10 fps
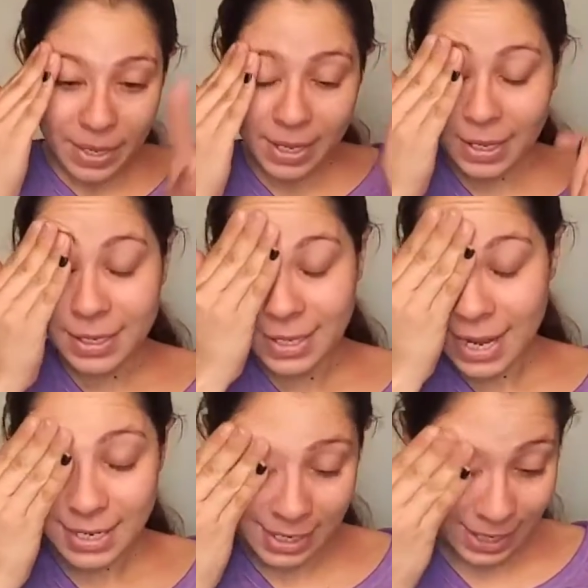being
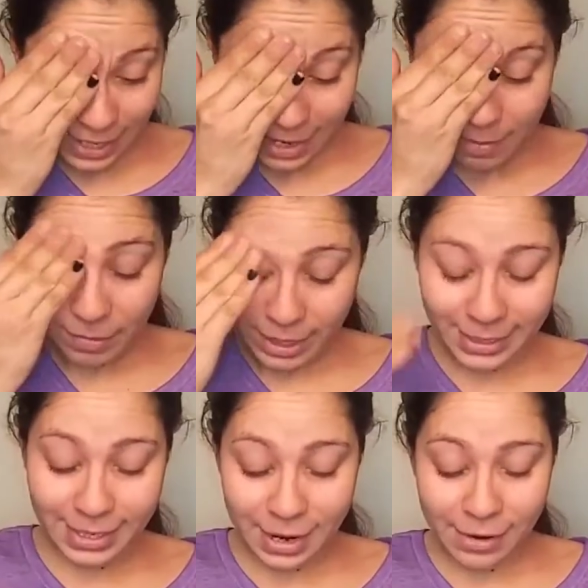sent it and I'm
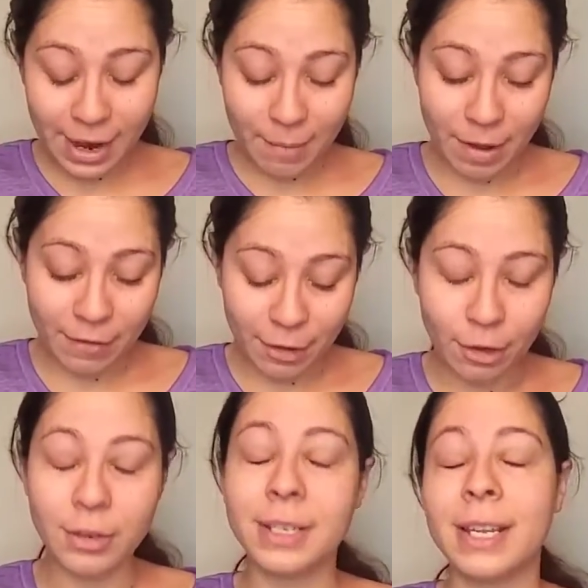like staring at my
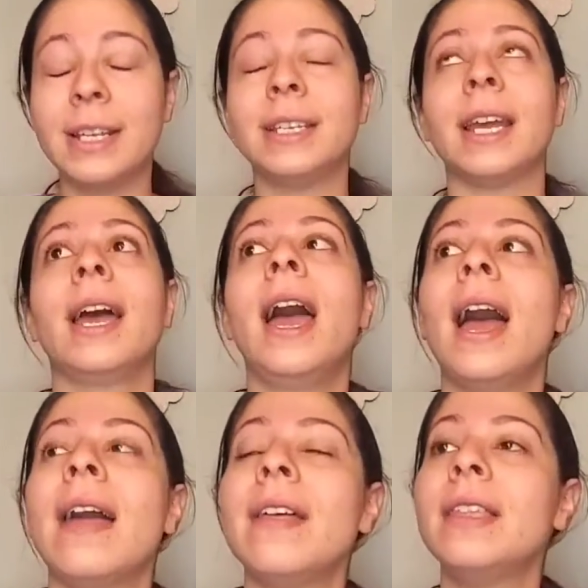phone sent it
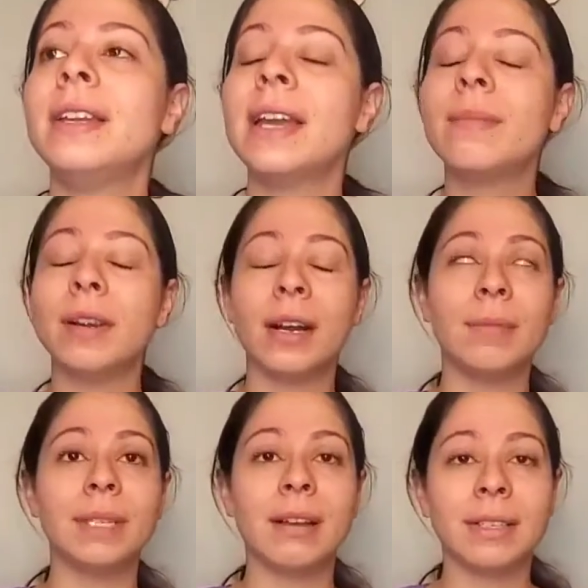and then the neighbor
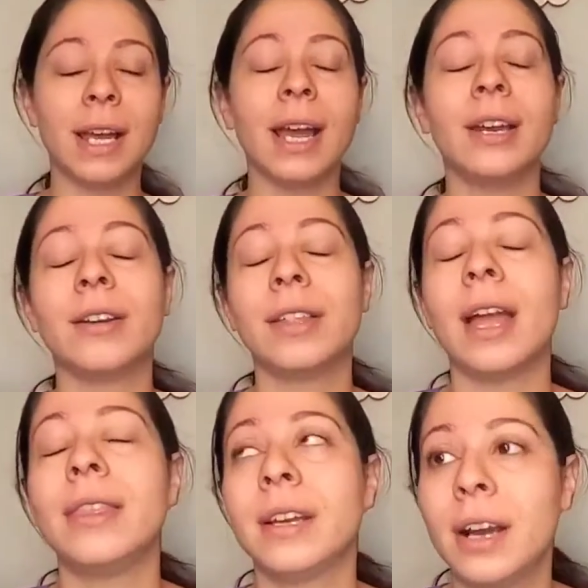comes outside or
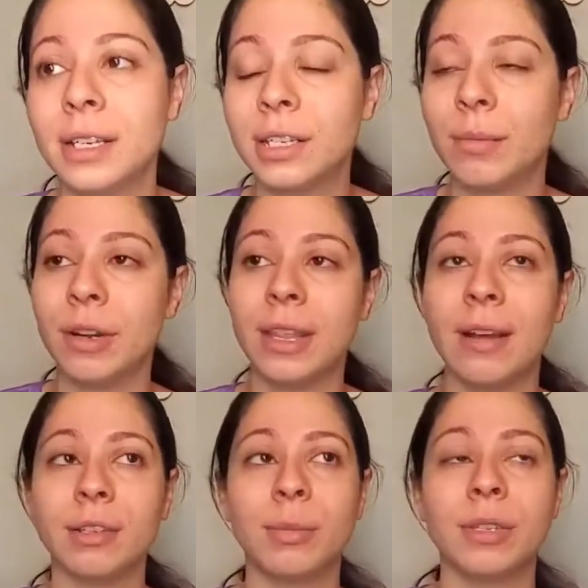and the customer that
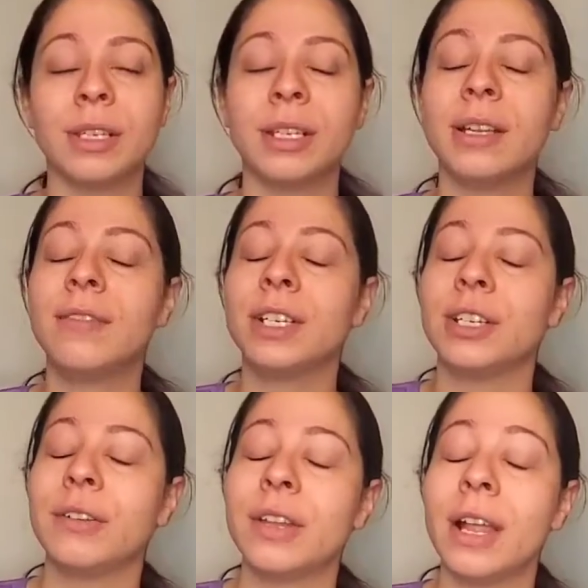I was supposed to deliver
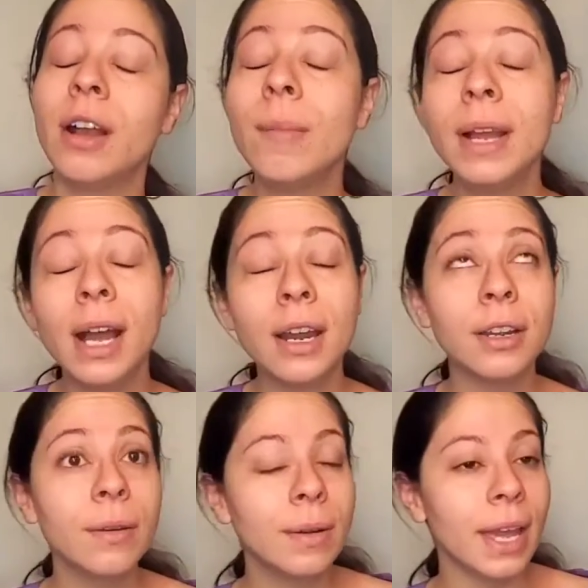to and they're like oh my god
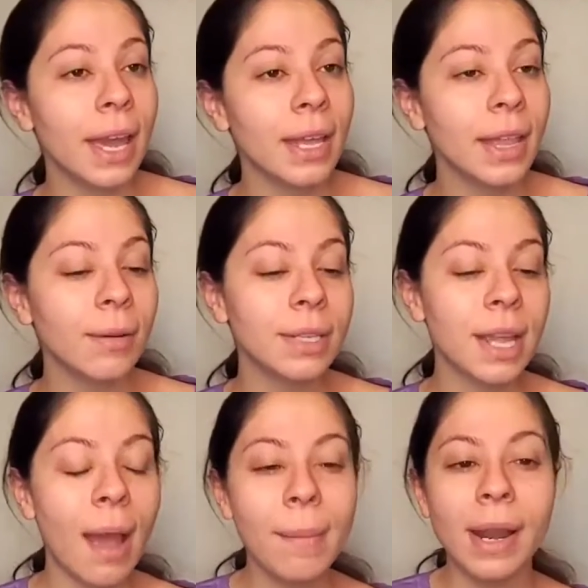are you okay like what's
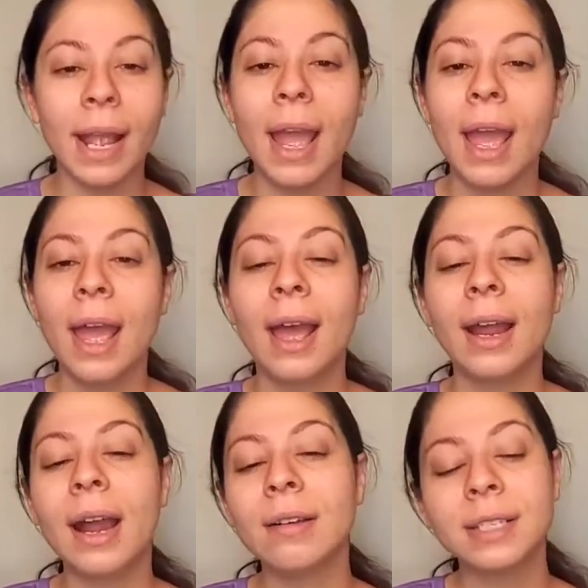happening
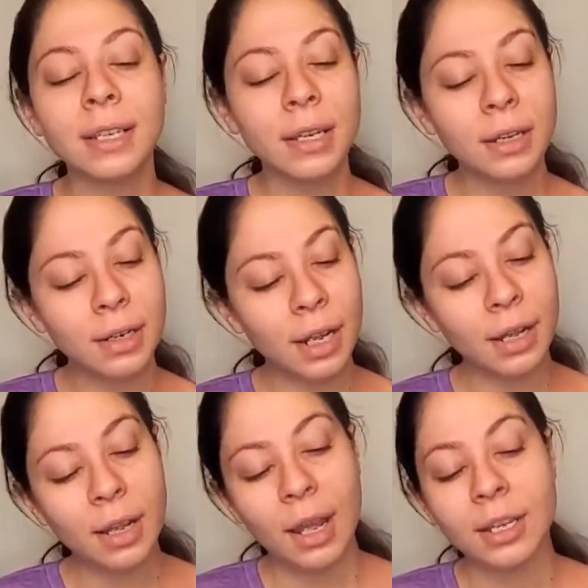and I was like oh
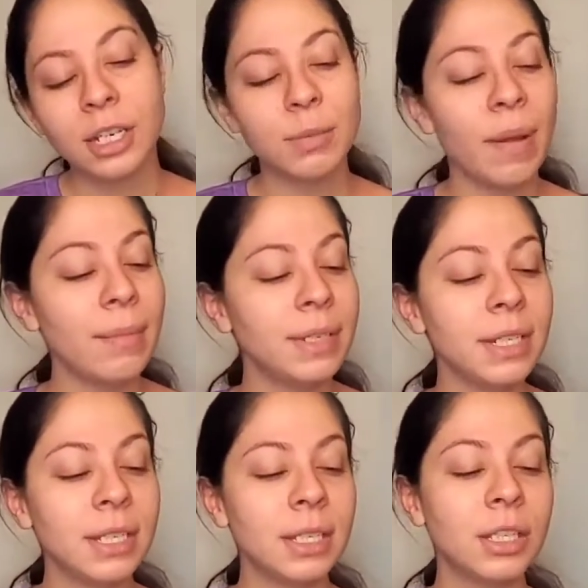no just bumped
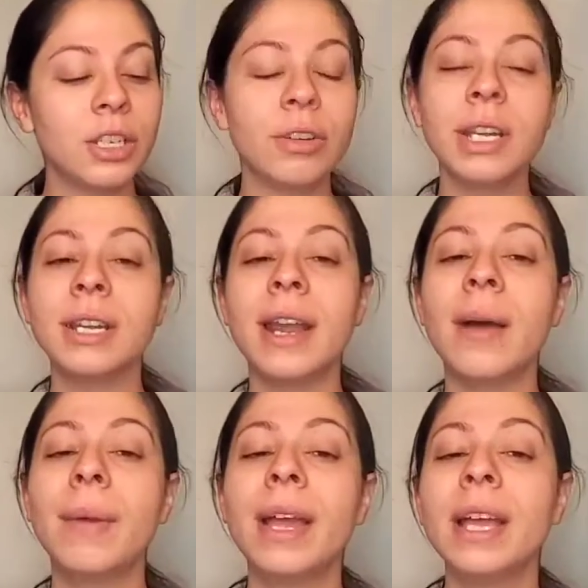into the tree and
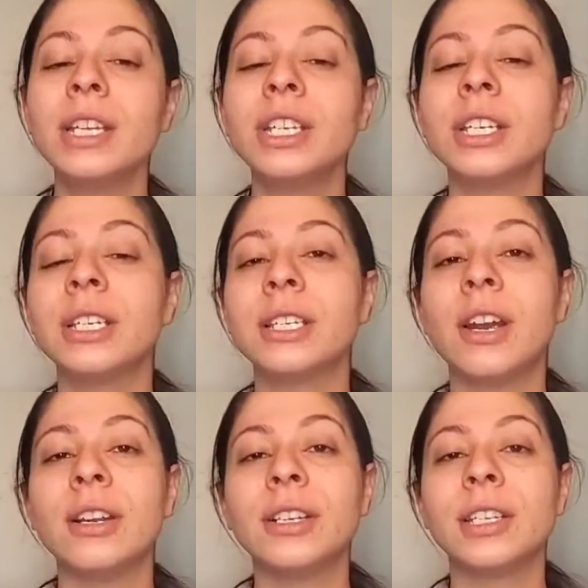now my engine is
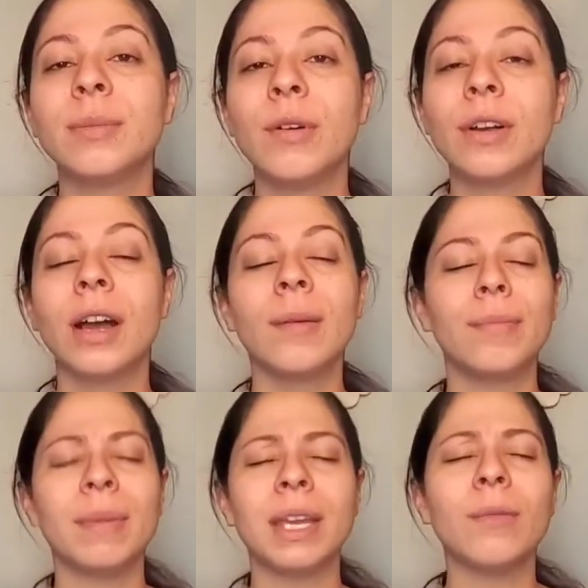starting to smoke
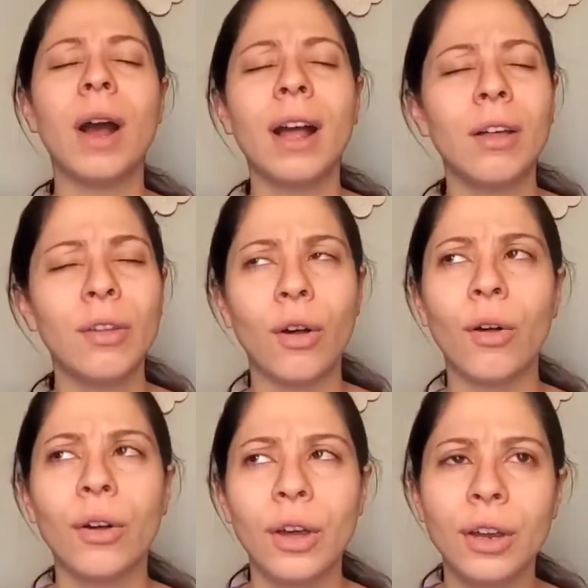up meanwhile the
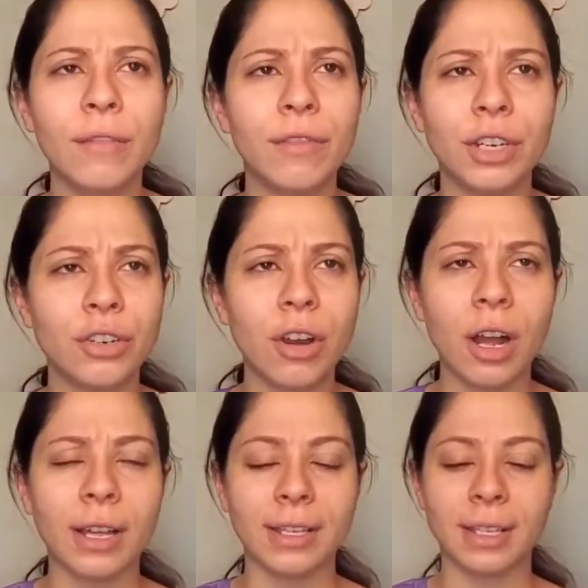whole hood of the
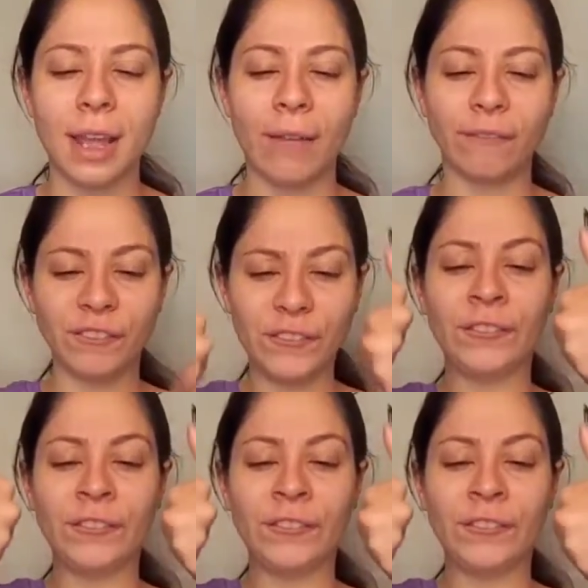truck is like